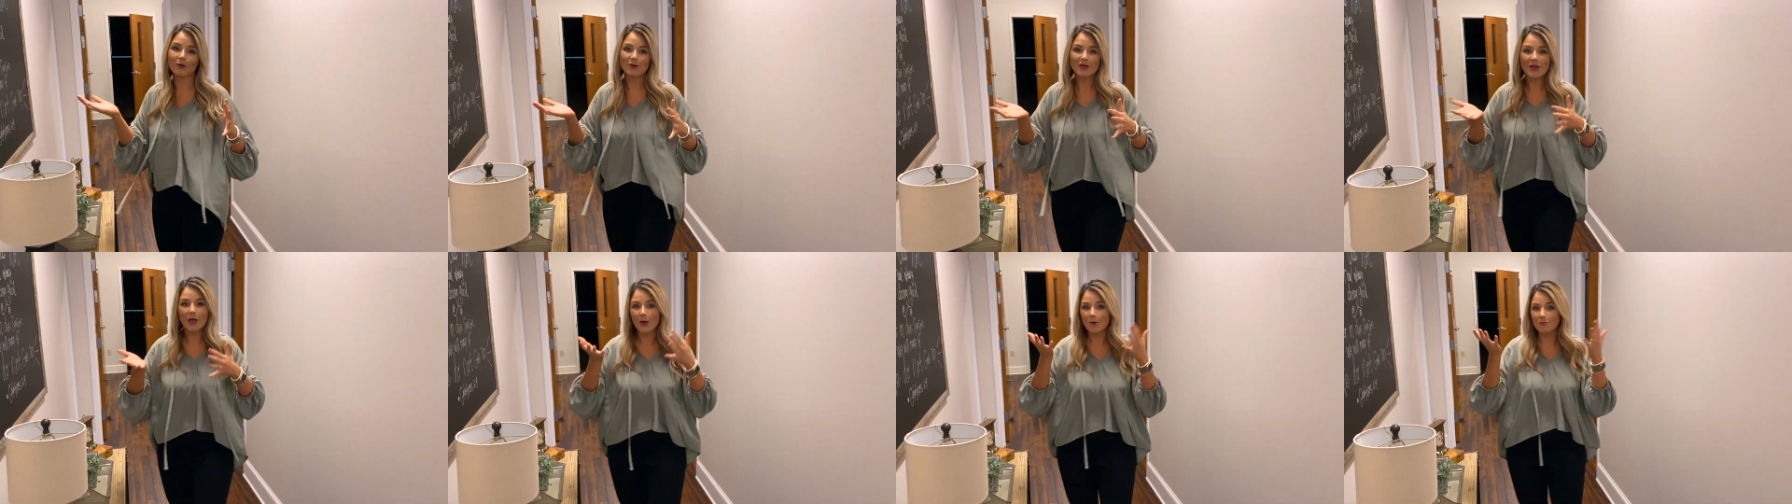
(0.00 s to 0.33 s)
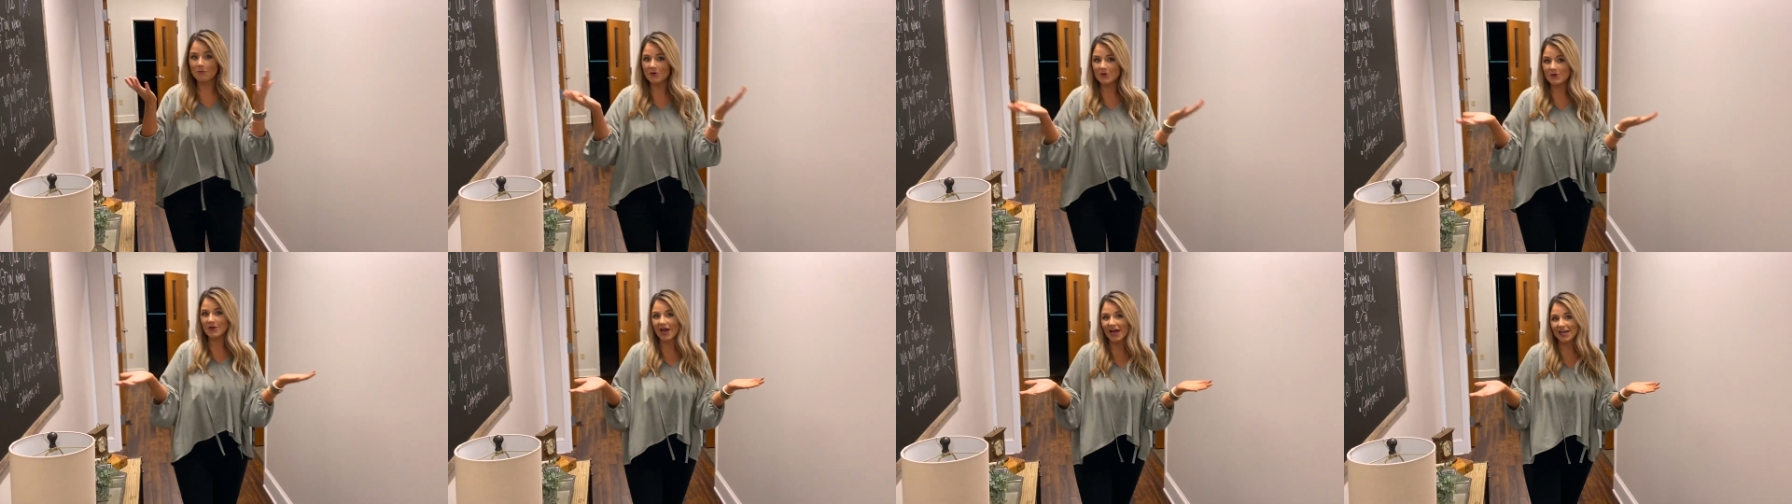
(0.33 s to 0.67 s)
We
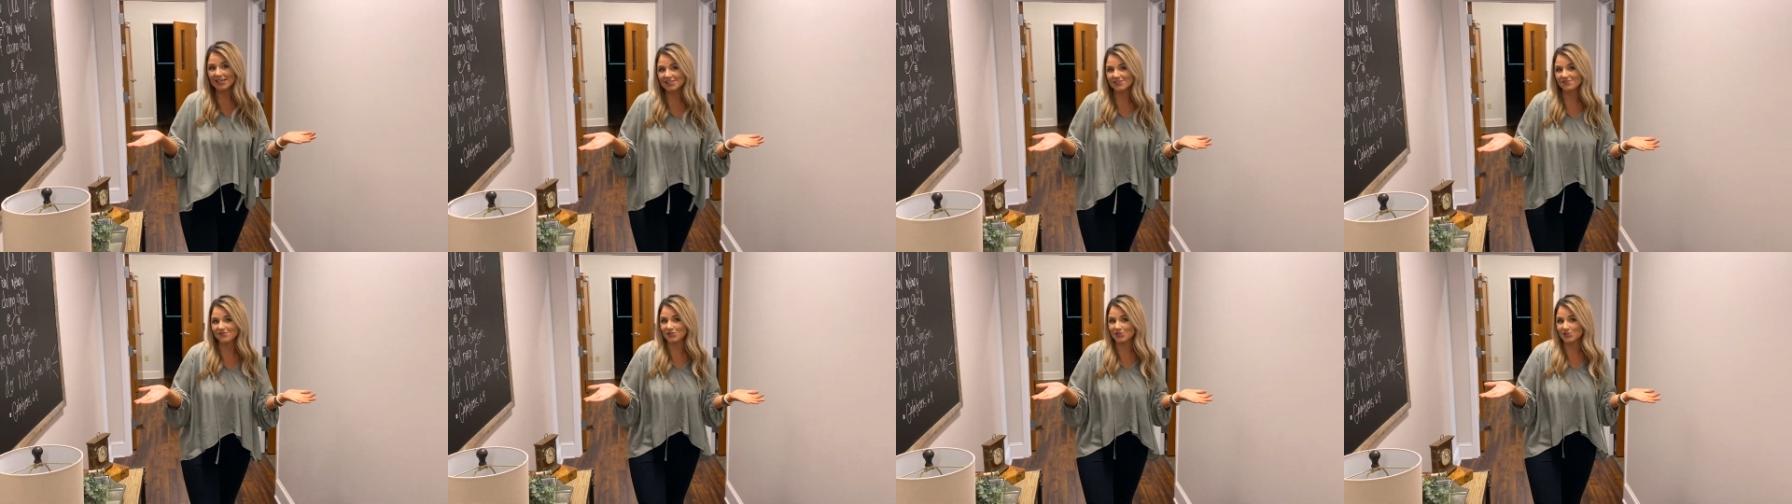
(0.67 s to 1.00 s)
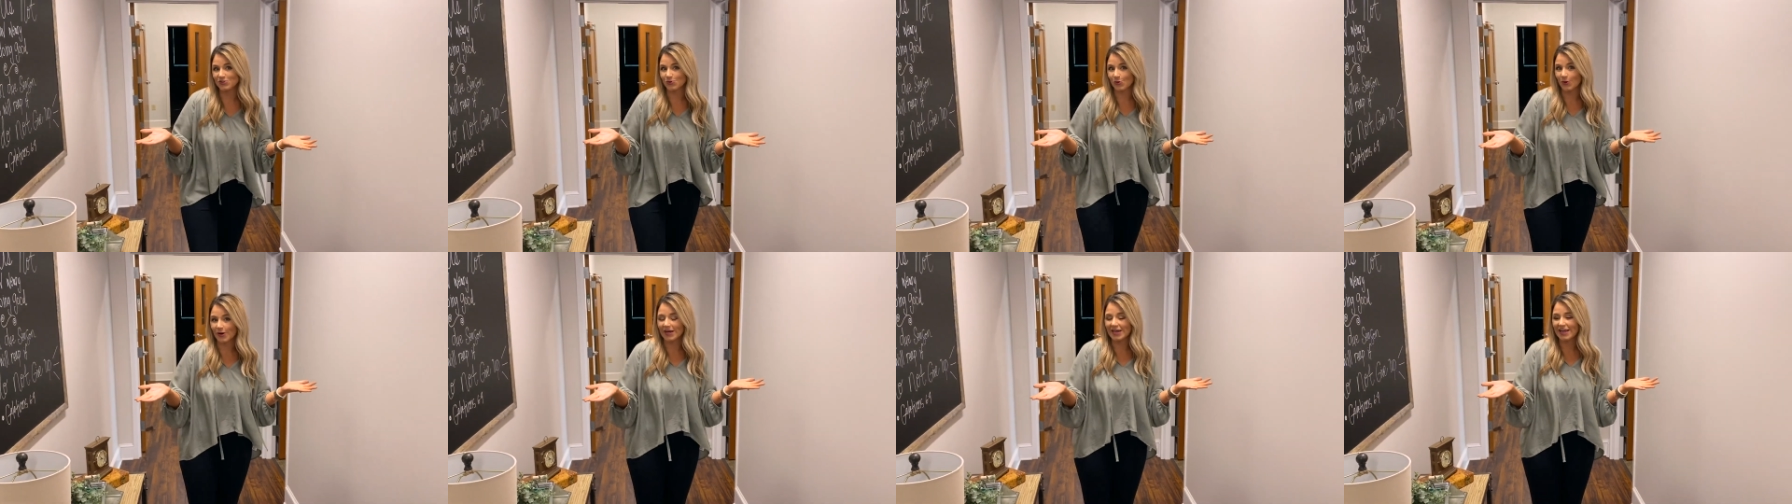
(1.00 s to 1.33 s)
hope you guys have
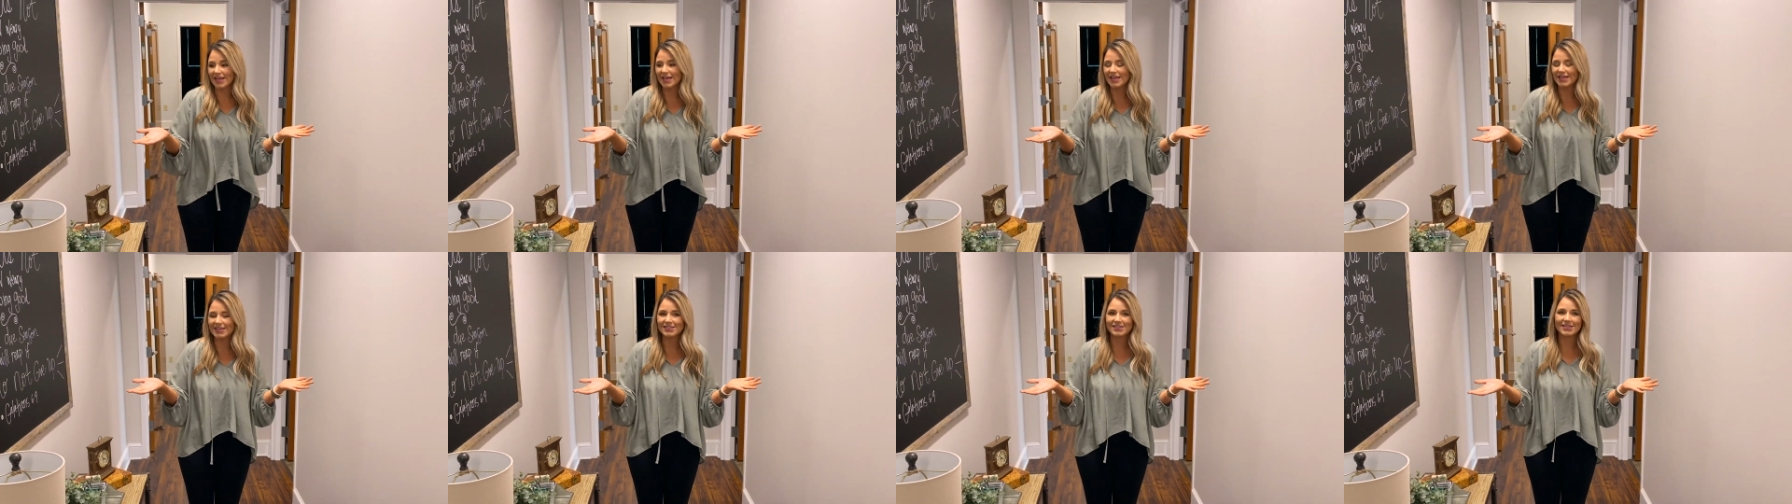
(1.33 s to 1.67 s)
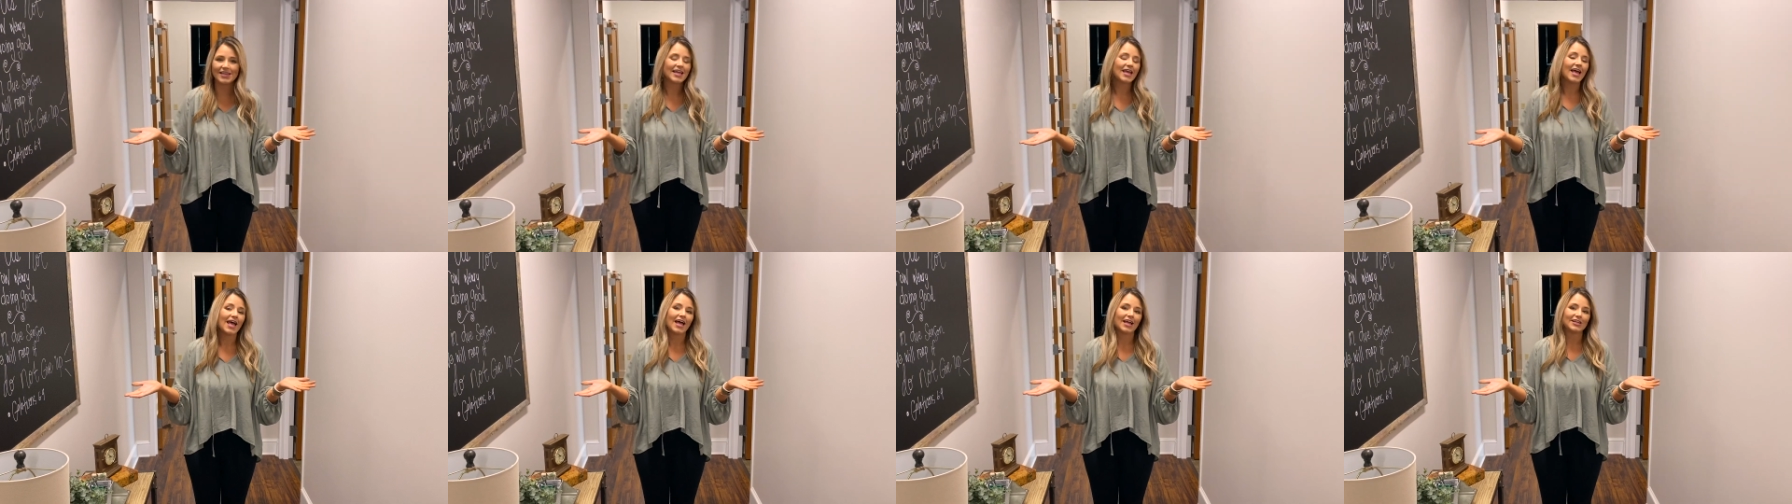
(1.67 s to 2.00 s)
enjoyed it
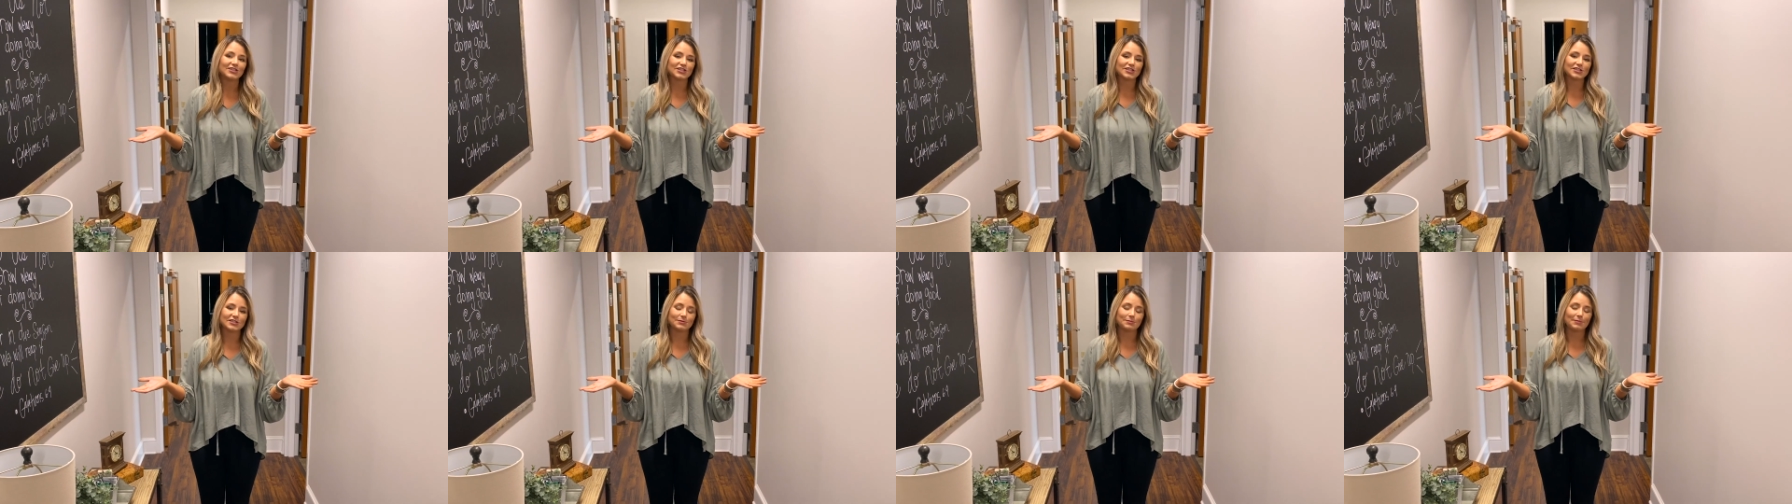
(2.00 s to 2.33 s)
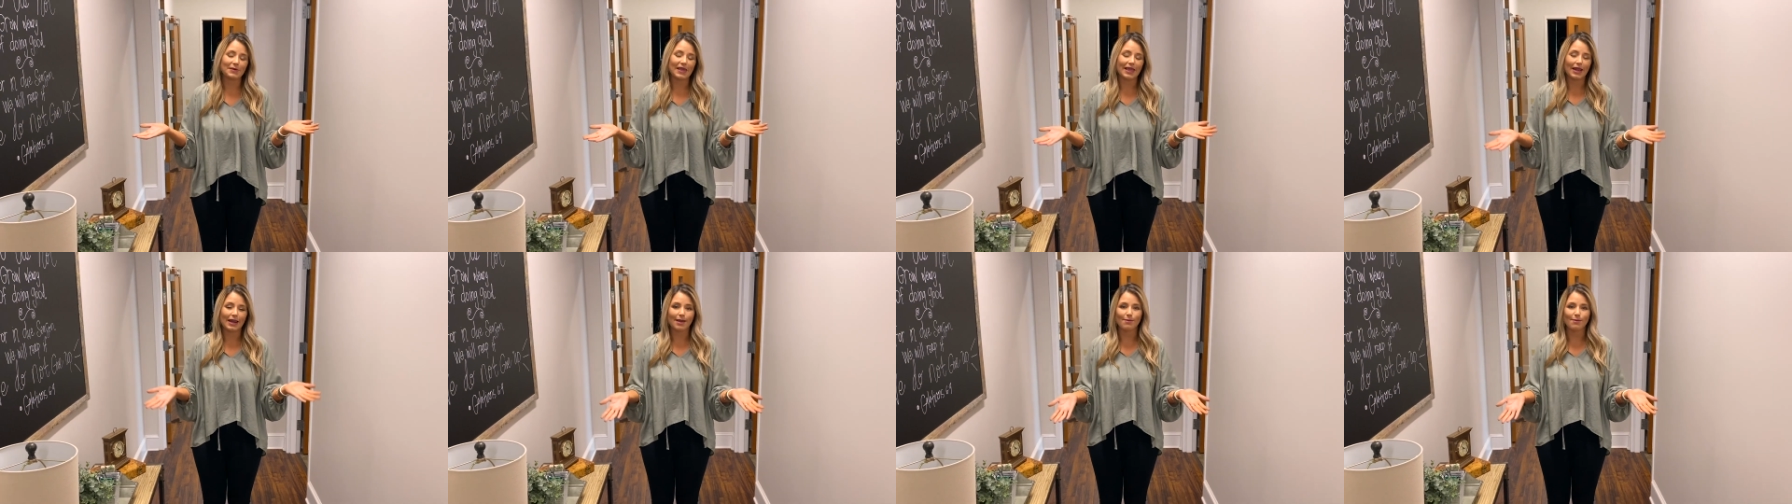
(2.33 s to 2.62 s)
and just being